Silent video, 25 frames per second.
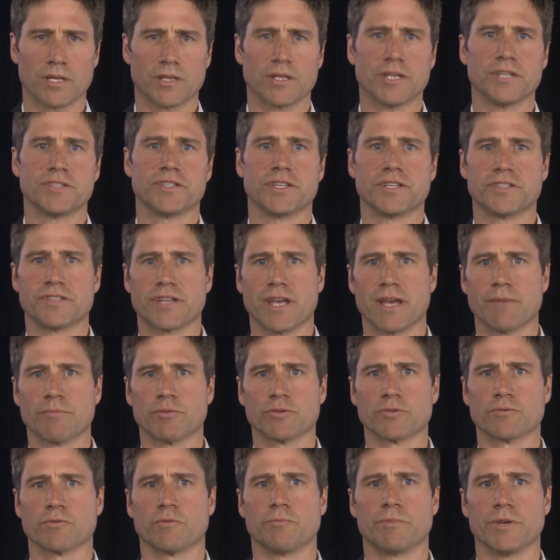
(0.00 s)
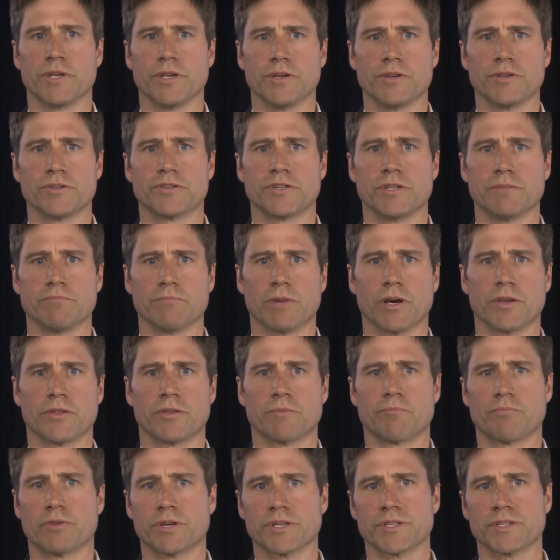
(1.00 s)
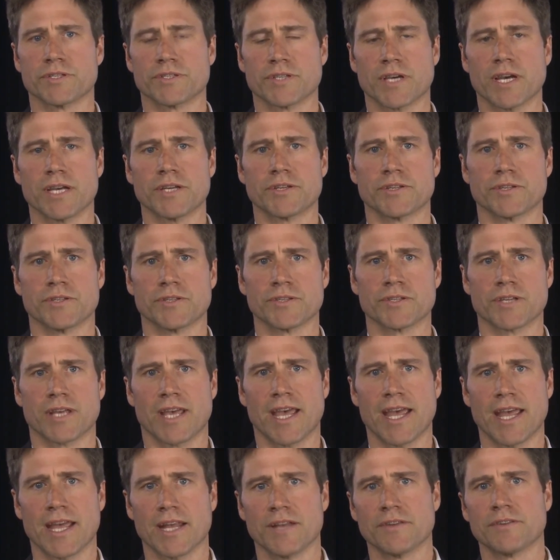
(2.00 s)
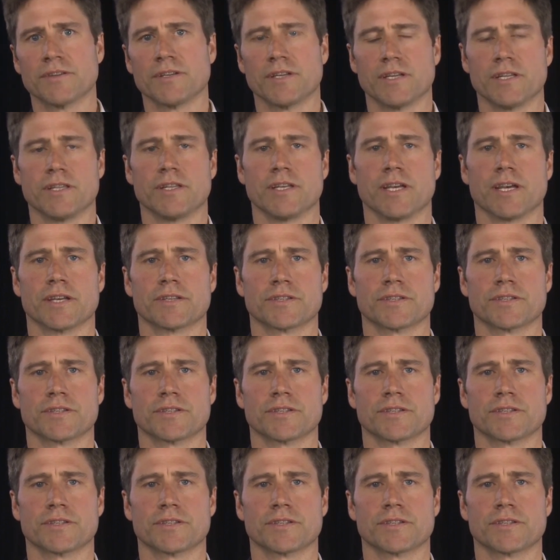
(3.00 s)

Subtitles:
These examples will be used in both the presentations and in the